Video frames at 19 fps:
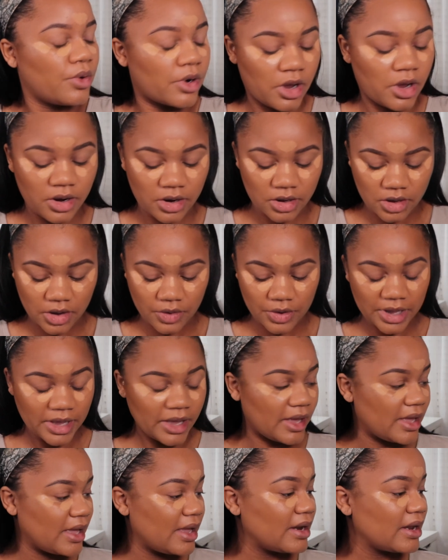we're gonna go
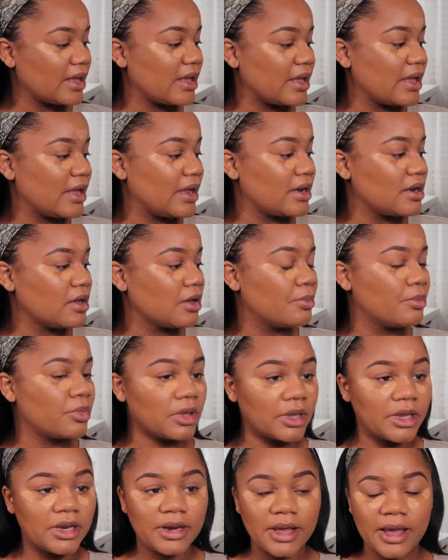ahead and
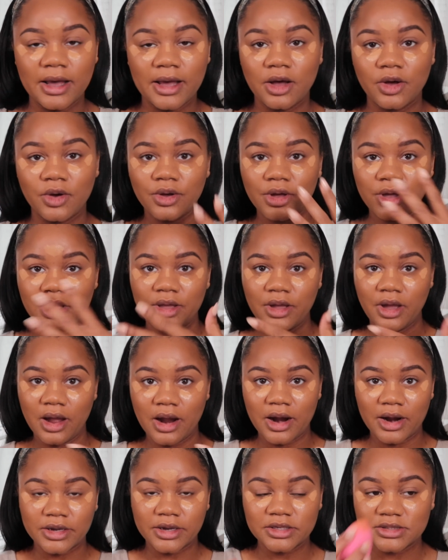blend out
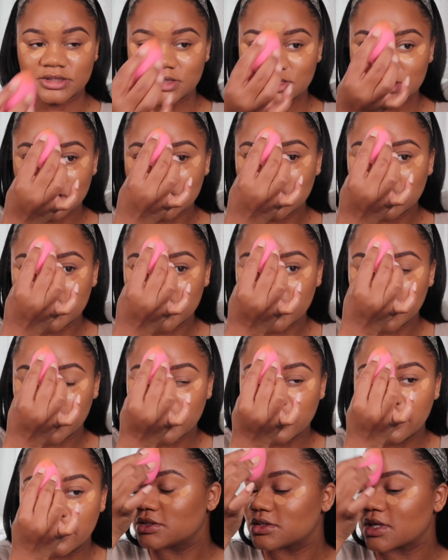our concealer.
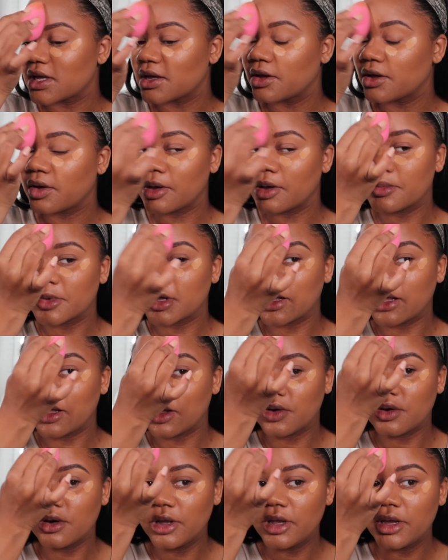So I'm gonna
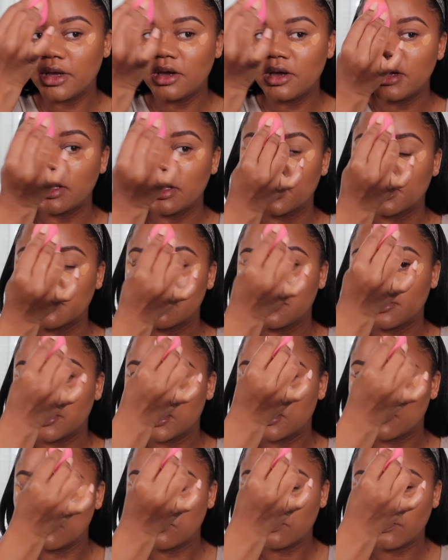go in the
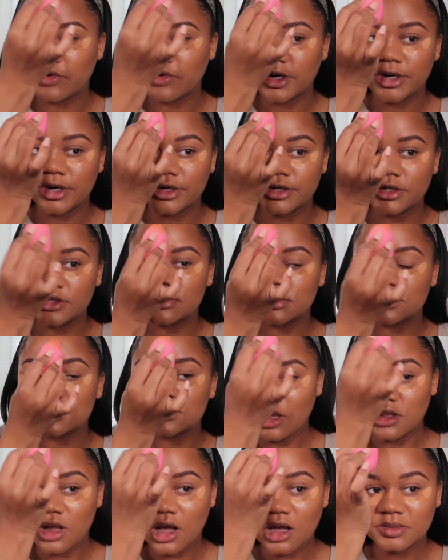middle
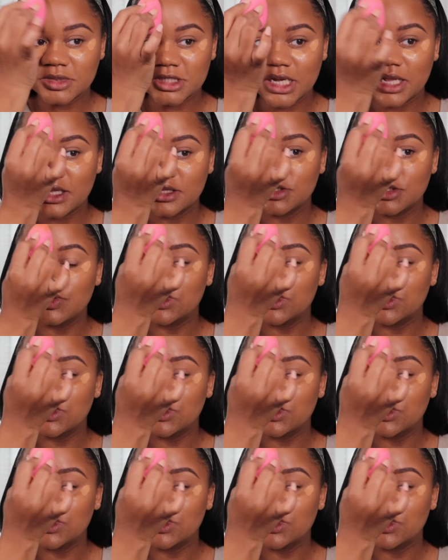first. Y'all, I'm telling you,